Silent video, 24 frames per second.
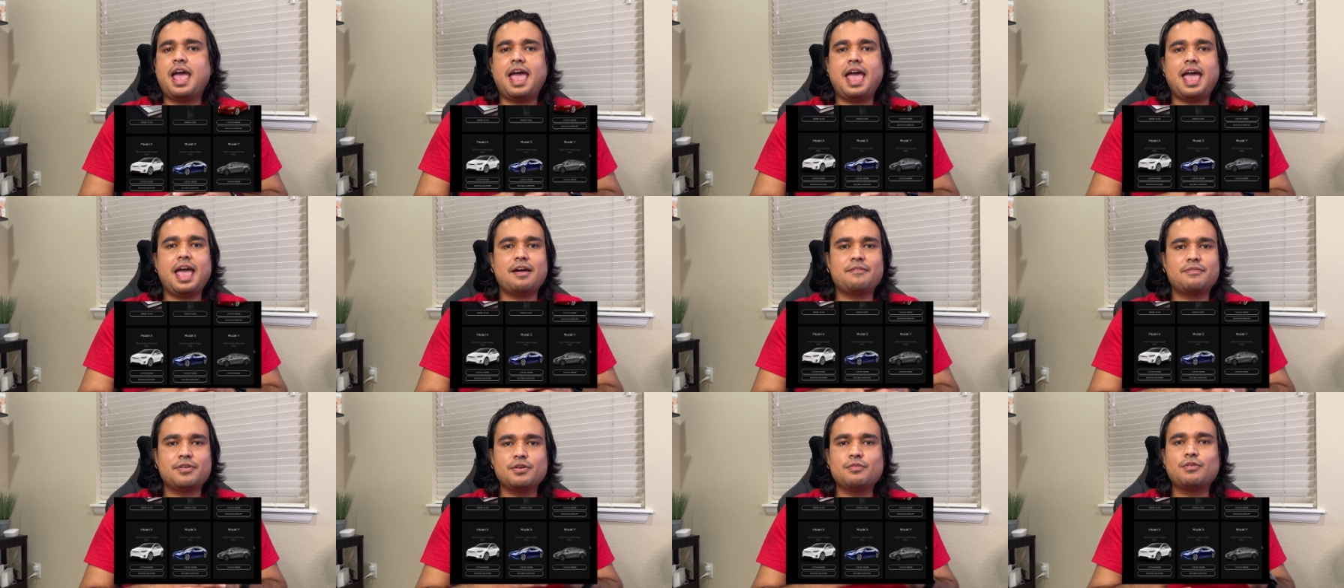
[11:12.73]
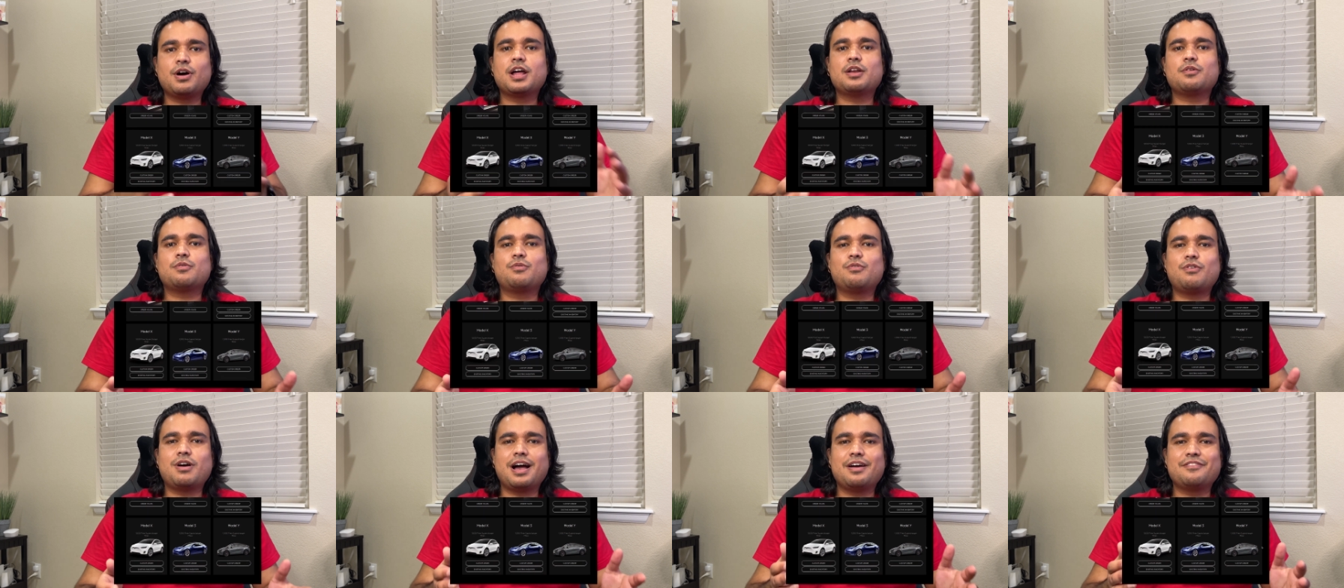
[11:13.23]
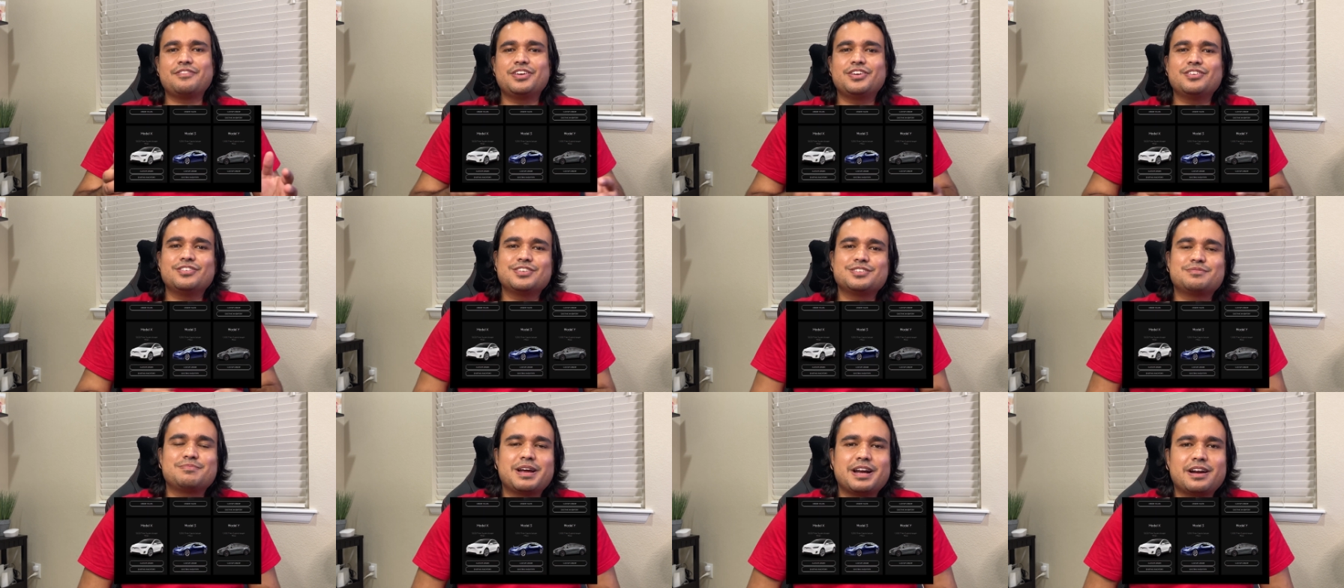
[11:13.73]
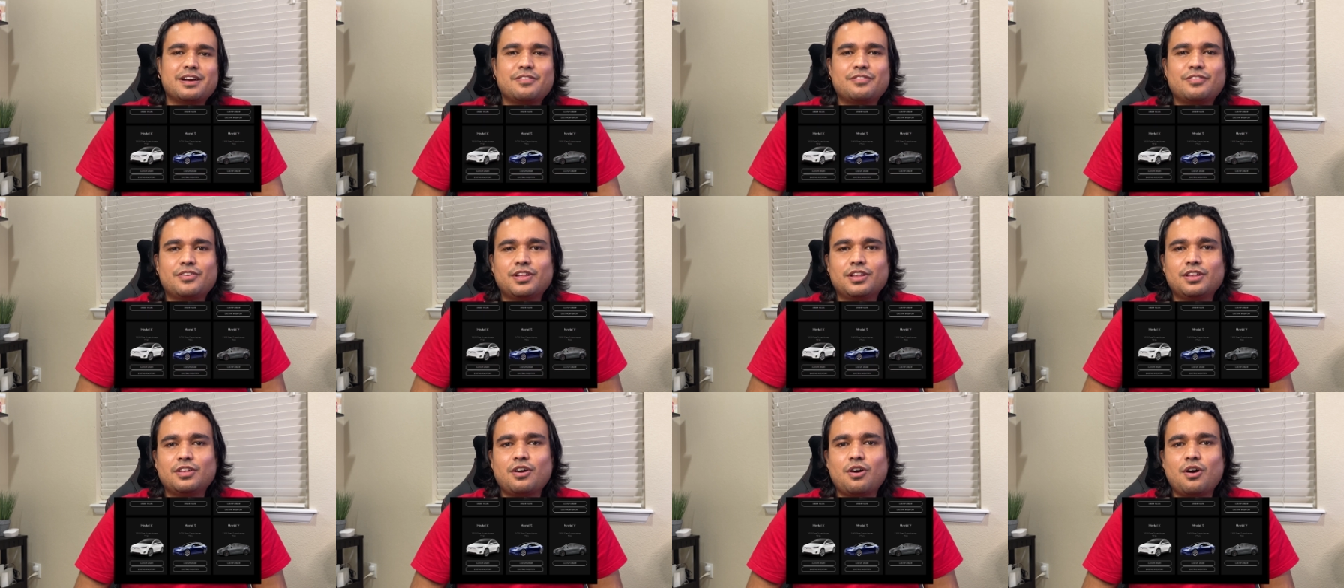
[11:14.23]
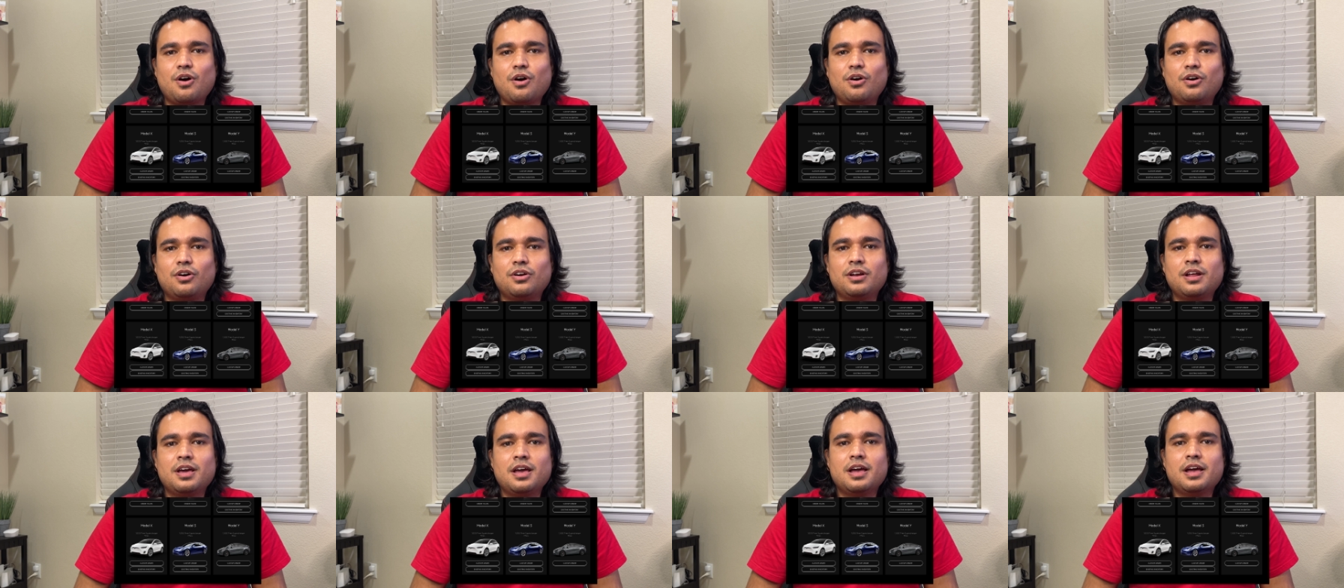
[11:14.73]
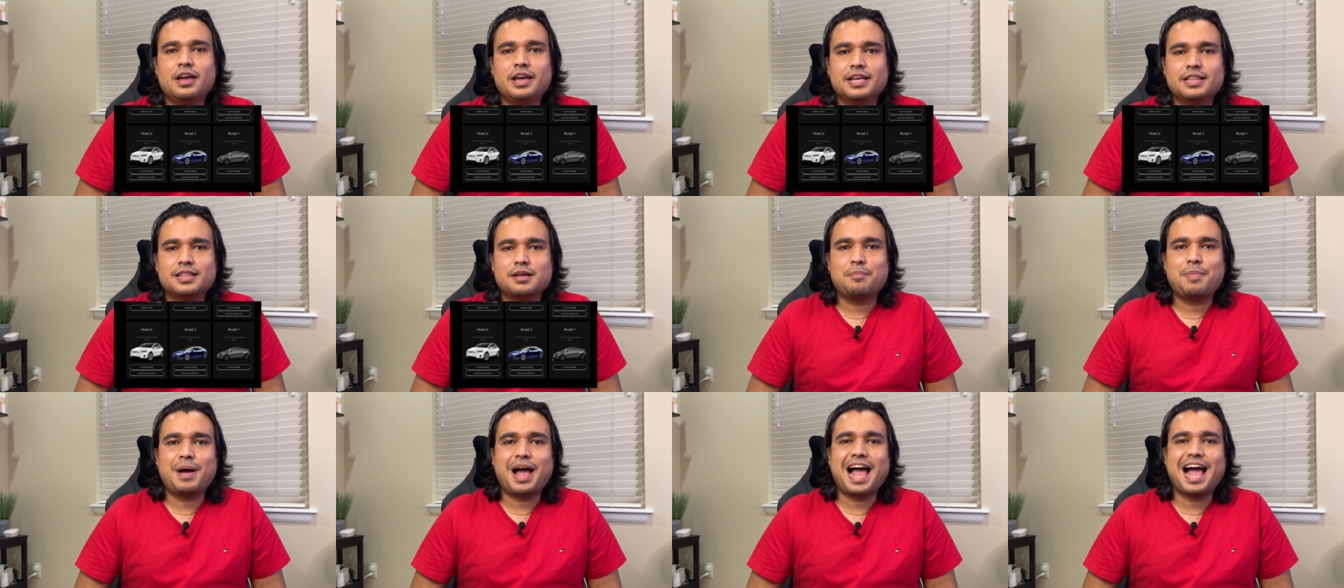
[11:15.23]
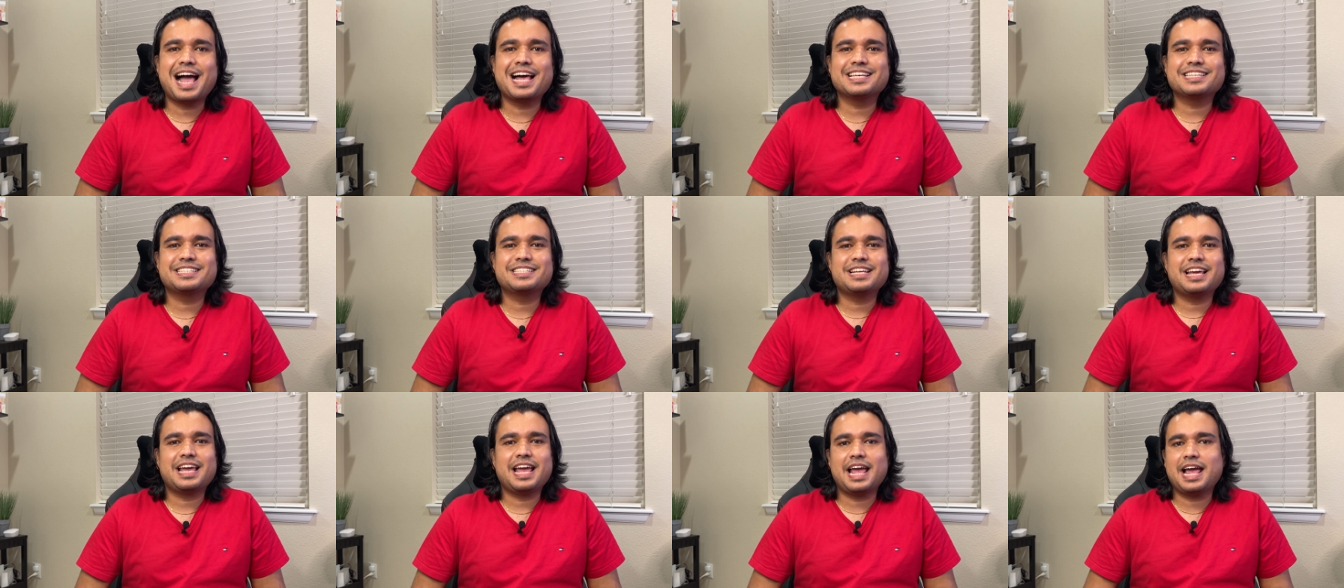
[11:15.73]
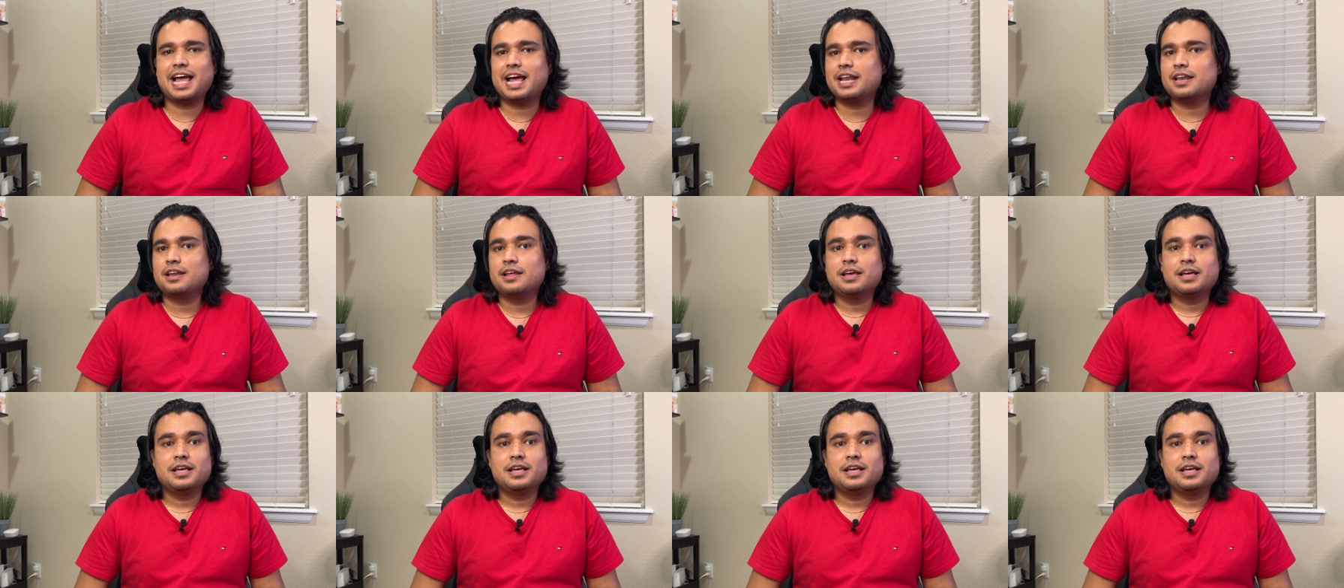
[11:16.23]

everyone who have used my referral code in the past, and